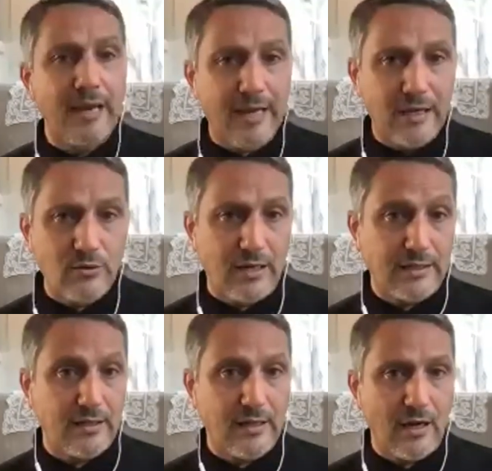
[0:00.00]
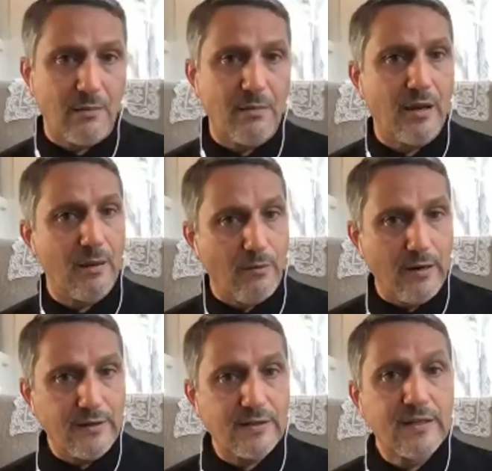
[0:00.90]
and United Arab
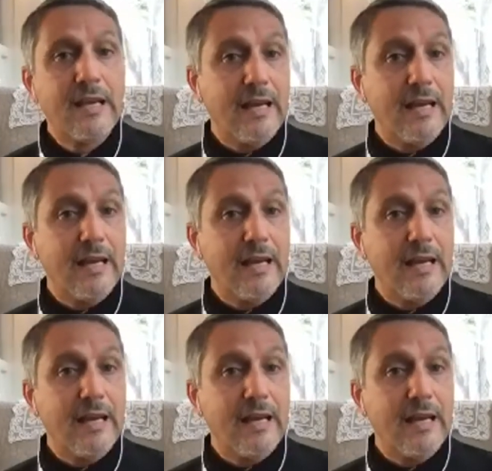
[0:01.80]
Emirates,